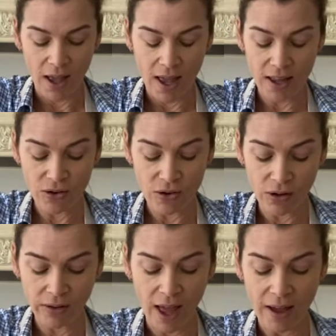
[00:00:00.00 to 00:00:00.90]
And you
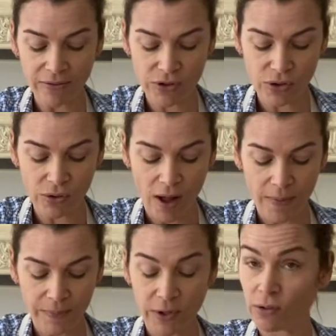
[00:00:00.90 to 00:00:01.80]
don't have to uh,
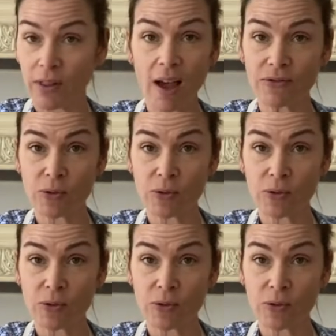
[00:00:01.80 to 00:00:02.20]
you don't have